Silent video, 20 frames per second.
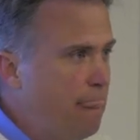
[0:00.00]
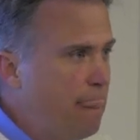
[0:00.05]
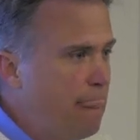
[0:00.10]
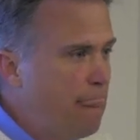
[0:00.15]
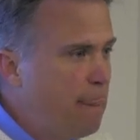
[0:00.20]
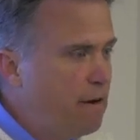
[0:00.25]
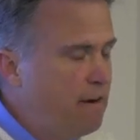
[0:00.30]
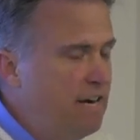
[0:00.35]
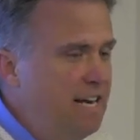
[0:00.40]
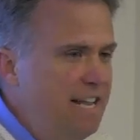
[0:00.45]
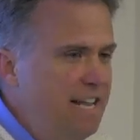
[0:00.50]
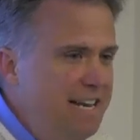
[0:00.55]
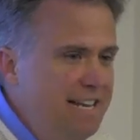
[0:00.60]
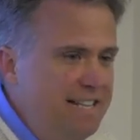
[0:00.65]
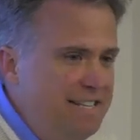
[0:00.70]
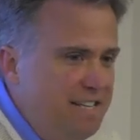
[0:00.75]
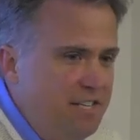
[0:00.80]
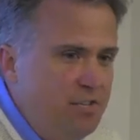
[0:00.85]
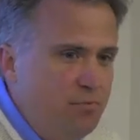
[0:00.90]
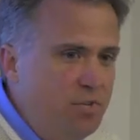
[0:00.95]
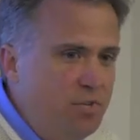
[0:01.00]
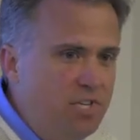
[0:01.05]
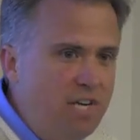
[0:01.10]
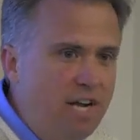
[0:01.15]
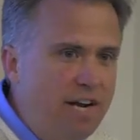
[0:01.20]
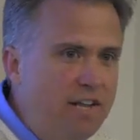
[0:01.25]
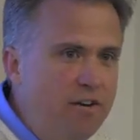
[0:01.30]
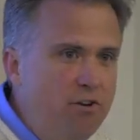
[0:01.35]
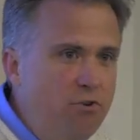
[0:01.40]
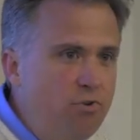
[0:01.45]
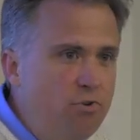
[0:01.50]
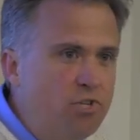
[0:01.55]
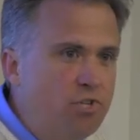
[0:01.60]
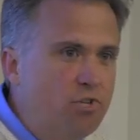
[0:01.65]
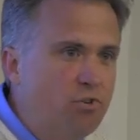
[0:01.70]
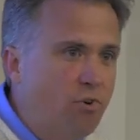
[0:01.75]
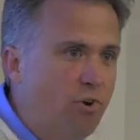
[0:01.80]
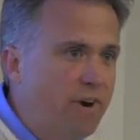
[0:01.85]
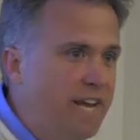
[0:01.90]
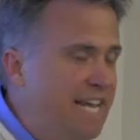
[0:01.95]
All right, and this was not a news
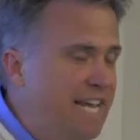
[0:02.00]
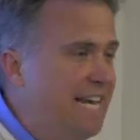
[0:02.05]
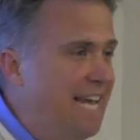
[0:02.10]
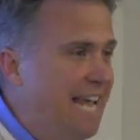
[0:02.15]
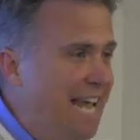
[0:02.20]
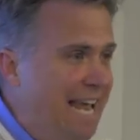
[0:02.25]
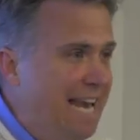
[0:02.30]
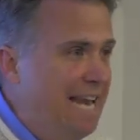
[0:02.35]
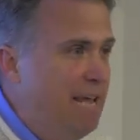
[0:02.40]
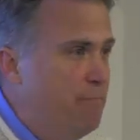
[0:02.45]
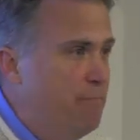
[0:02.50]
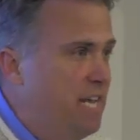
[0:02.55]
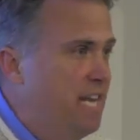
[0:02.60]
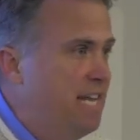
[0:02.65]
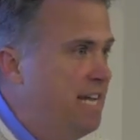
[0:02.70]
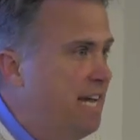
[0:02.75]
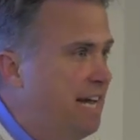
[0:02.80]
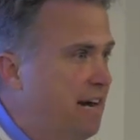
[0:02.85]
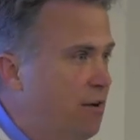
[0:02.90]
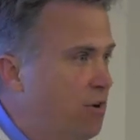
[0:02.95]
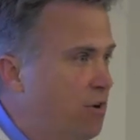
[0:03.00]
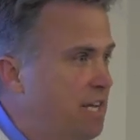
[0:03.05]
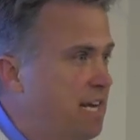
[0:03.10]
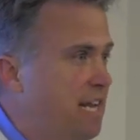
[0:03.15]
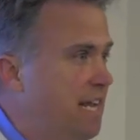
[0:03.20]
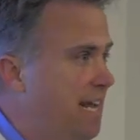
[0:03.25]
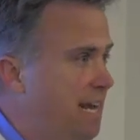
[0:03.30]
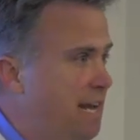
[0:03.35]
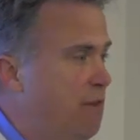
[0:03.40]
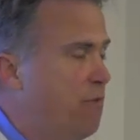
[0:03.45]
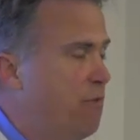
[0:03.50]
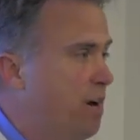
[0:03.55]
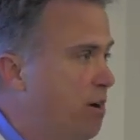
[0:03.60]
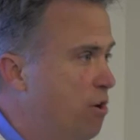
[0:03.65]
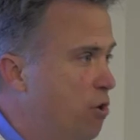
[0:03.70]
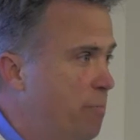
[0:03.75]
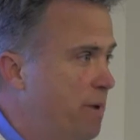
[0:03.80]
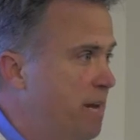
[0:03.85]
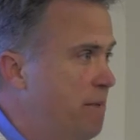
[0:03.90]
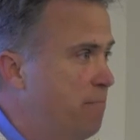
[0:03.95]
story in any media outlet anywhere.
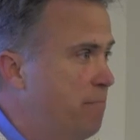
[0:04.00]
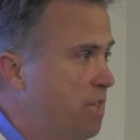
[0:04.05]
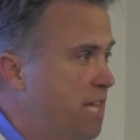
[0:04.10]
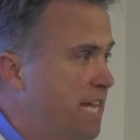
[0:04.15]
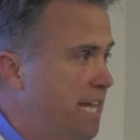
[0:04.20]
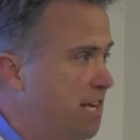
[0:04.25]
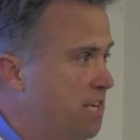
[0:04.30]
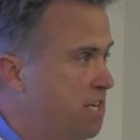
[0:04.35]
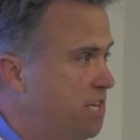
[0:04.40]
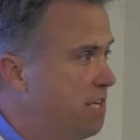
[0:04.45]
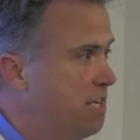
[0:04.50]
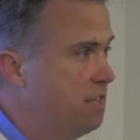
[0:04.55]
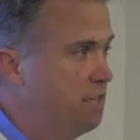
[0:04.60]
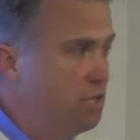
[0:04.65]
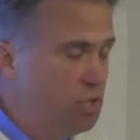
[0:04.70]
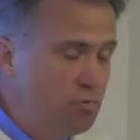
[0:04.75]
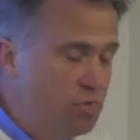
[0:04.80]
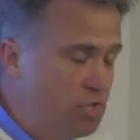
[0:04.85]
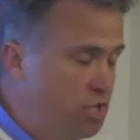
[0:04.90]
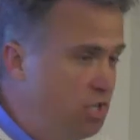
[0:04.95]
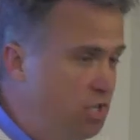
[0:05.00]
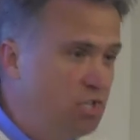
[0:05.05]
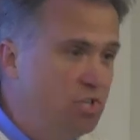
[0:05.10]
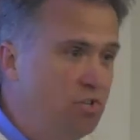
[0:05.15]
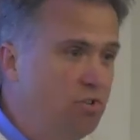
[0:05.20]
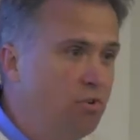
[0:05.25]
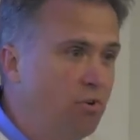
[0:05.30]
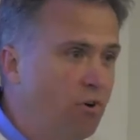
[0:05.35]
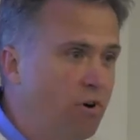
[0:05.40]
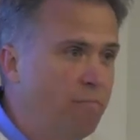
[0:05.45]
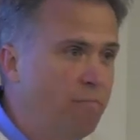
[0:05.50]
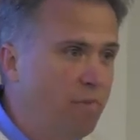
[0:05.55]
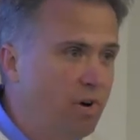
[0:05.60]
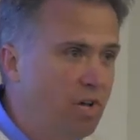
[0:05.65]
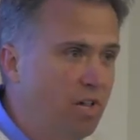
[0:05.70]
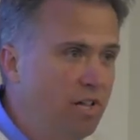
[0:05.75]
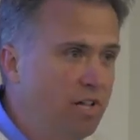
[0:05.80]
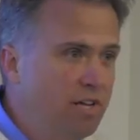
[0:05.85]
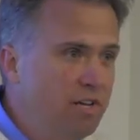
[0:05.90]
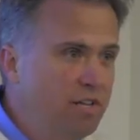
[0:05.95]
Nobody blinked. This was just
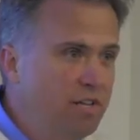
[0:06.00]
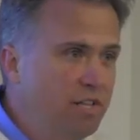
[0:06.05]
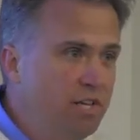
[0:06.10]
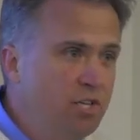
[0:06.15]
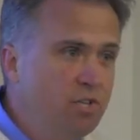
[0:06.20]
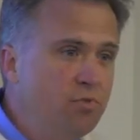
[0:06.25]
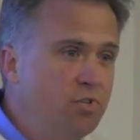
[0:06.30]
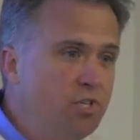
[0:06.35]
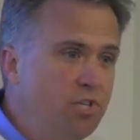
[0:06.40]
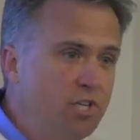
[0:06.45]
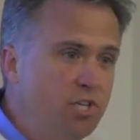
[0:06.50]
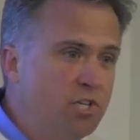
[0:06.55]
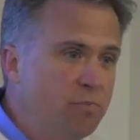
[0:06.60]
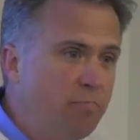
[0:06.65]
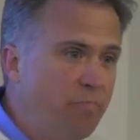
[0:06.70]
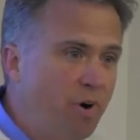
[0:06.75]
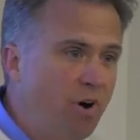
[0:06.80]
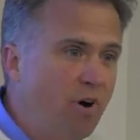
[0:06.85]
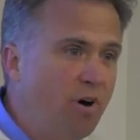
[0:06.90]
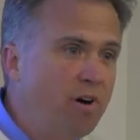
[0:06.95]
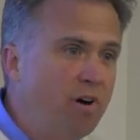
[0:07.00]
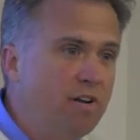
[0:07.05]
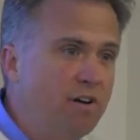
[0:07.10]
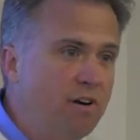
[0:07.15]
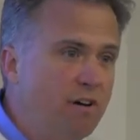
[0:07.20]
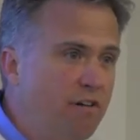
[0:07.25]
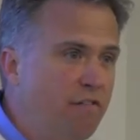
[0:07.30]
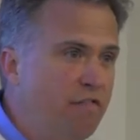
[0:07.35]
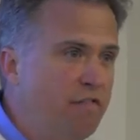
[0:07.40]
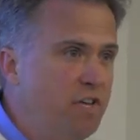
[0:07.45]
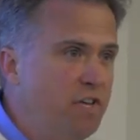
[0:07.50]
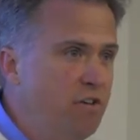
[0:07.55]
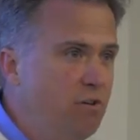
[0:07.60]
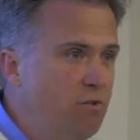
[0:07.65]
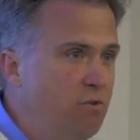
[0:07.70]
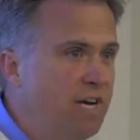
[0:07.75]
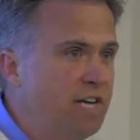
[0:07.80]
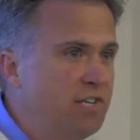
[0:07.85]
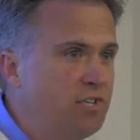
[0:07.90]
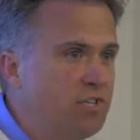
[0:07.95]
normal. This was just part of the
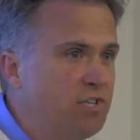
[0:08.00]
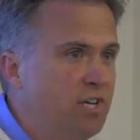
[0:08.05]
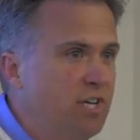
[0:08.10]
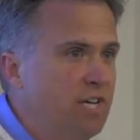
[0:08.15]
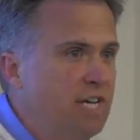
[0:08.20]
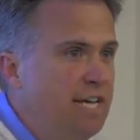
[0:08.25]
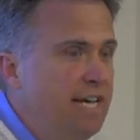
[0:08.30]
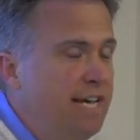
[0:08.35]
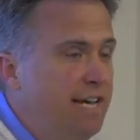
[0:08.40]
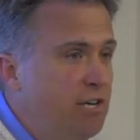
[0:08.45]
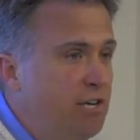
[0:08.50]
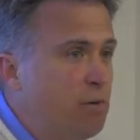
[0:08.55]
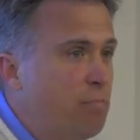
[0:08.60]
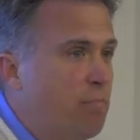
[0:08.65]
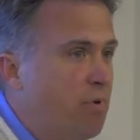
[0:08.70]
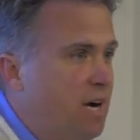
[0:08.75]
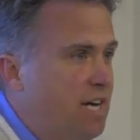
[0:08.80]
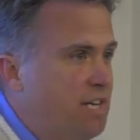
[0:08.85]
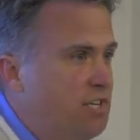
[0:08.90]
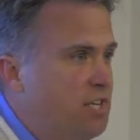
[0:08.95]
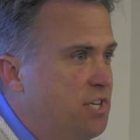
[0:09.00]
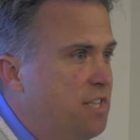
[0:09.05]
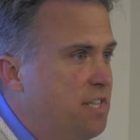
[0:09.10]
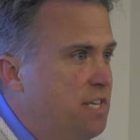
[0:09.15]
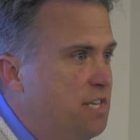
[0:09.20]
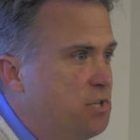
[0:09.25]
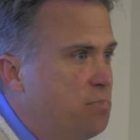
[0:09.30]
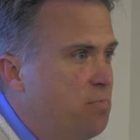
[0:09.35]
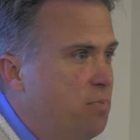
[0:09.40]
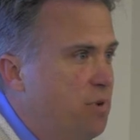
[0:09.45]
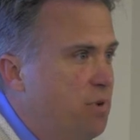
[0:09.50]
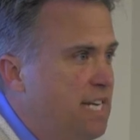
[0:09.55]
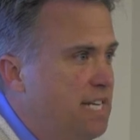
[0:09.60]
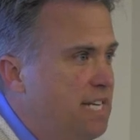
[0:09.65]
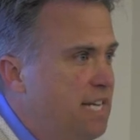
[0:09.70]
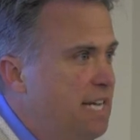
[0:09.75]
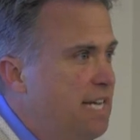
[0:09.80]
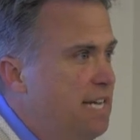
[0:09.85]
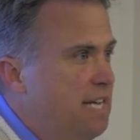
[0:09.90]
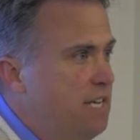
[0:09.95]
U.S. enterprise at this
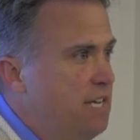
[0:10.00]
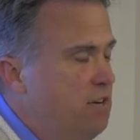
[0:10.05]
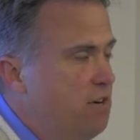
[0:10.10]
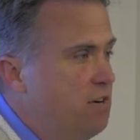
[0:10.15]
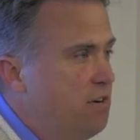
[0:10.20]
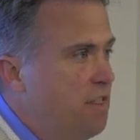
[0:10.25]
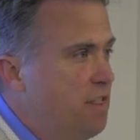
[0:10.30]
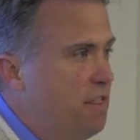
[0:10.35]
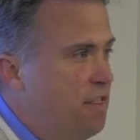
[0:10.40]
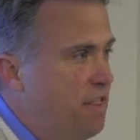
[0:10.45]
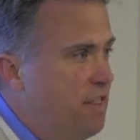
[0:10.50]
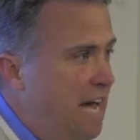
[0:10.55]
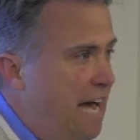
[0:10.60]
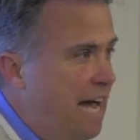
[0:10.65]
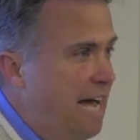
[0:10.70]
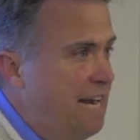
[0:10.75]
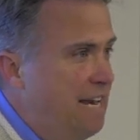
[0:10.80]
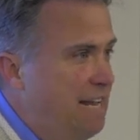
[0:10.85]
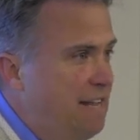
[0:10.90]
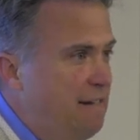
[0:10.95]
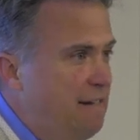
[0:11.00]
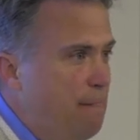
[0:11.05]
point. You know, that